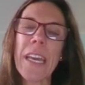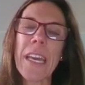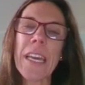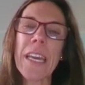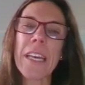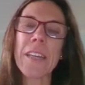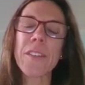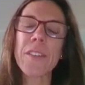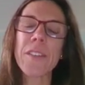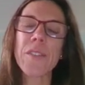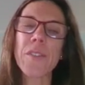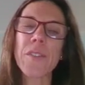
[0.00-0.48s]

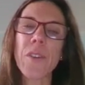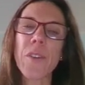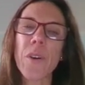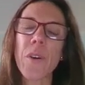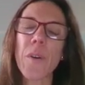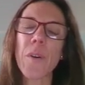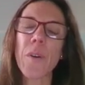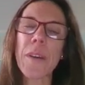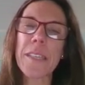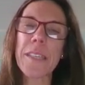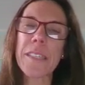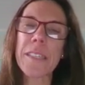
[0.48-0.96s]

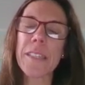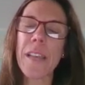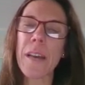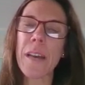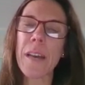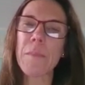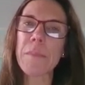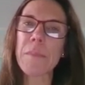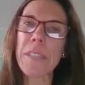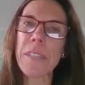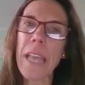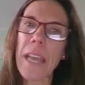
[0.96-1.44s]
So as
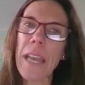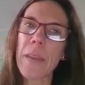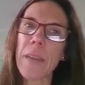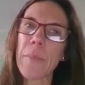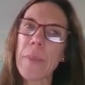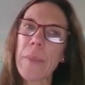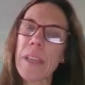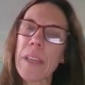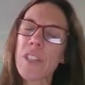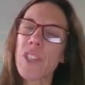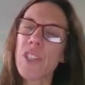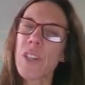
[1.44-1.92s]
Zach
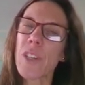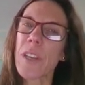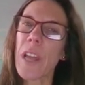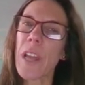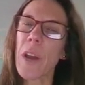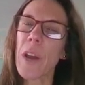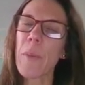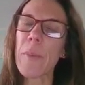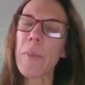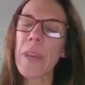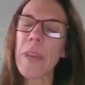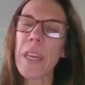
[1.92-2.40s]
mentioned,
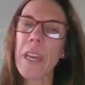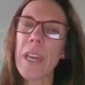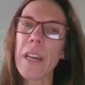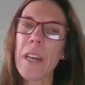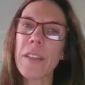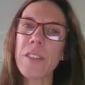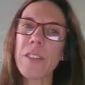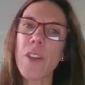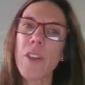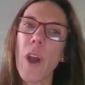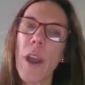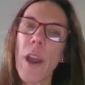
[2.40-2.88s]
I'll be
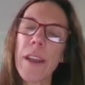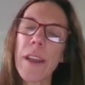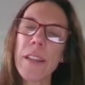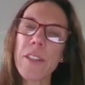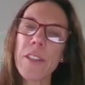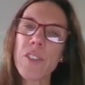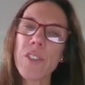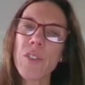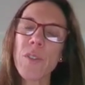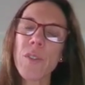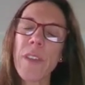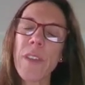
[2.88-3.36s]

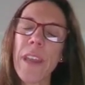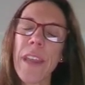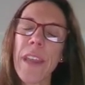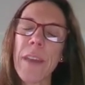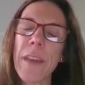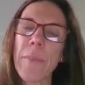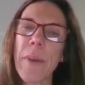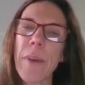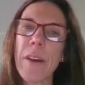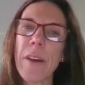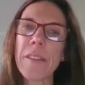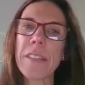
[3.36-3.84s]
talking today
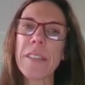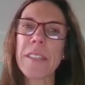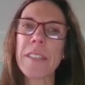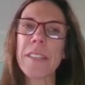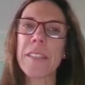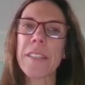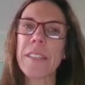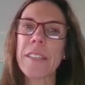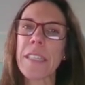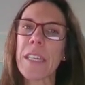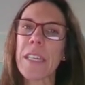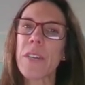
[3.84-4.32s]
about
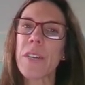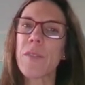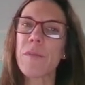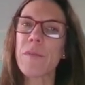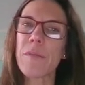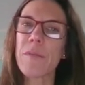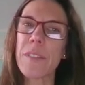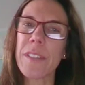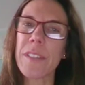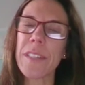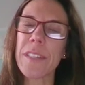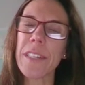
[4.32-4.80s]
this new
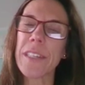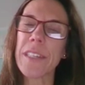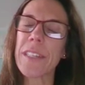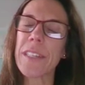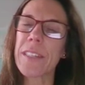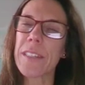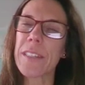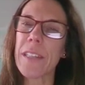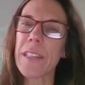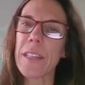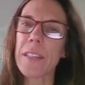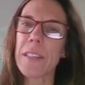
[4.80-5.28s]

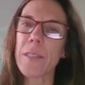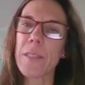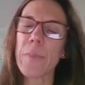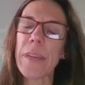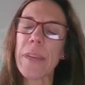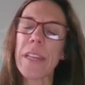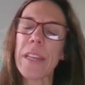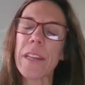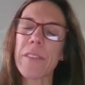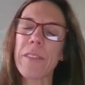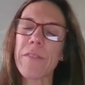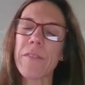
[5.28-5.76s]
disease that's
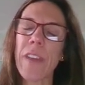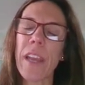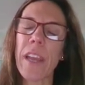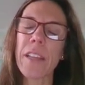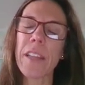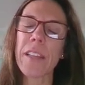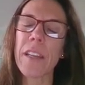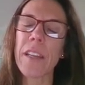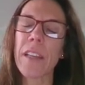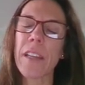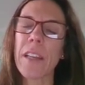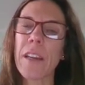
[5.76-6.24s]
been
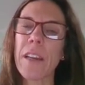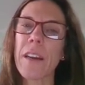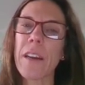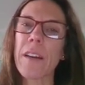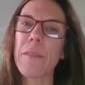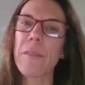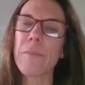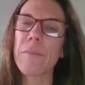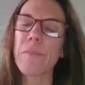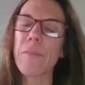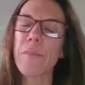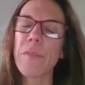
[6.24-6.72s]
affecting
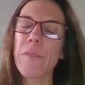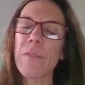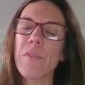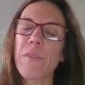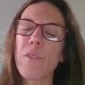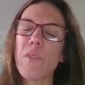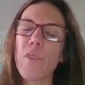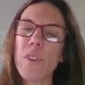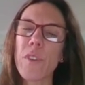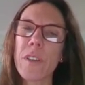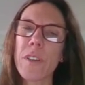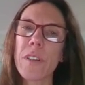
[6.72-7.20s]

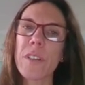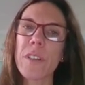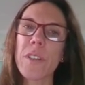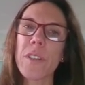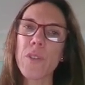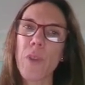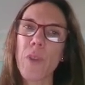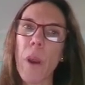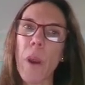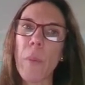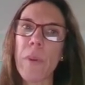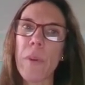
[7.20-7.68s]
Florida
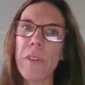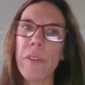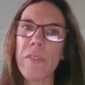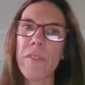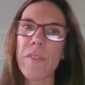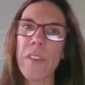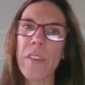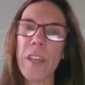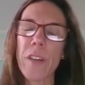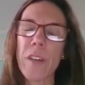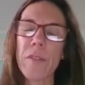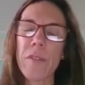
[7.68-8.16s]
strawberry
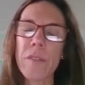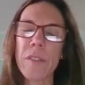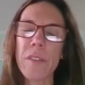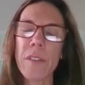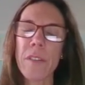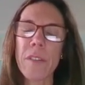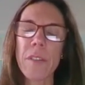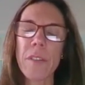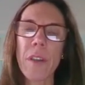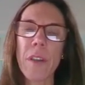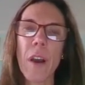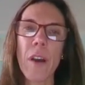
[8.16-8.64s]
fields.
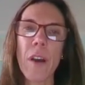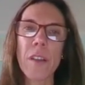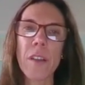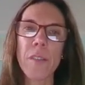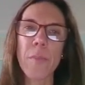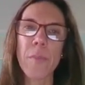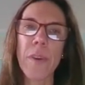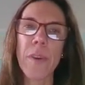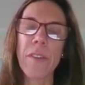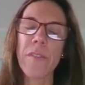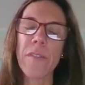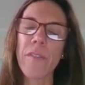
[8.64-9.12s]
Is
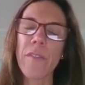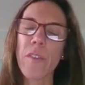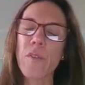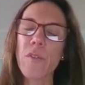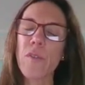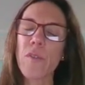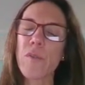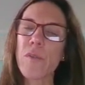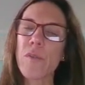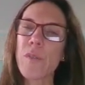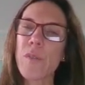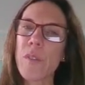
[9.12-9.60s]
caused by a
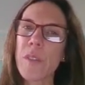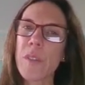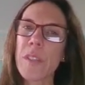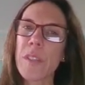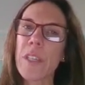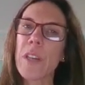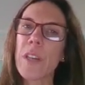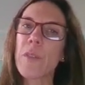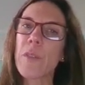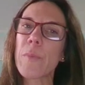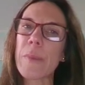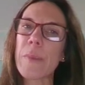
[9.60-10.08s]
fungus,
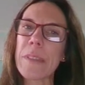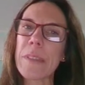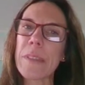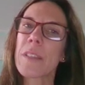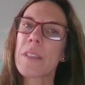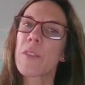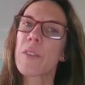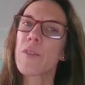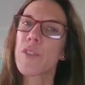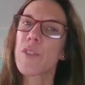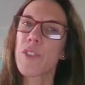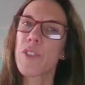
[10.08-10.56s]

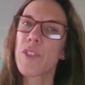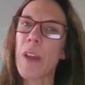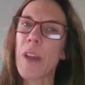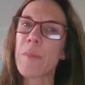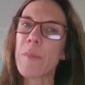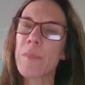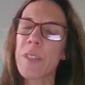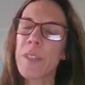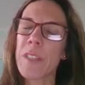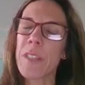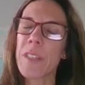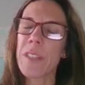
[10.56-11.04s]

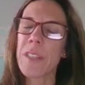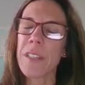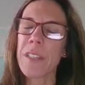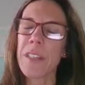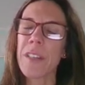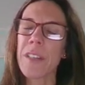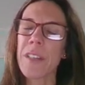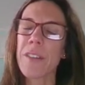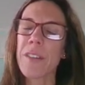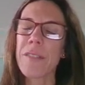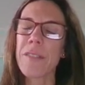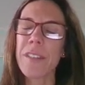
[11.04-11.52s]
Neopestalotiopsis. I
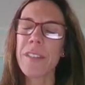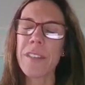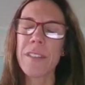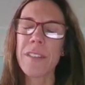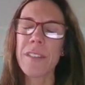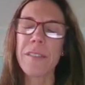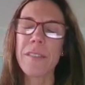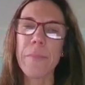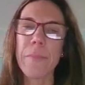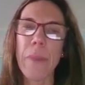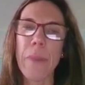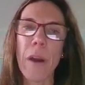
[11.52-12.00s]
know it's
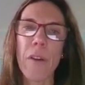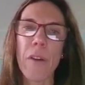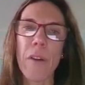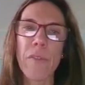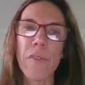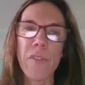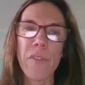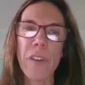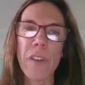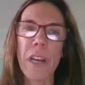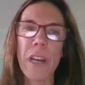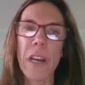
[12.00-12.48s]
a
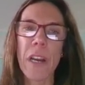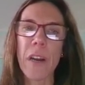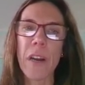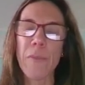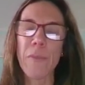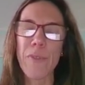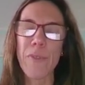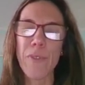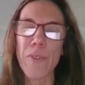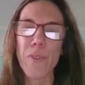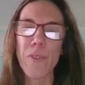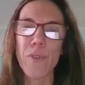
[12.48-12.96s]

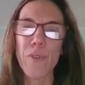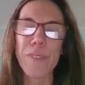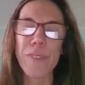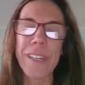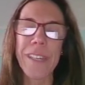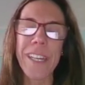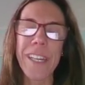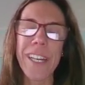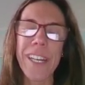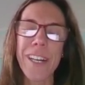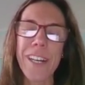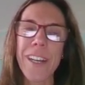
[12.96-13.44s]
mouthful
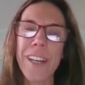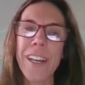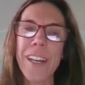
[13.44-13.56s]
there.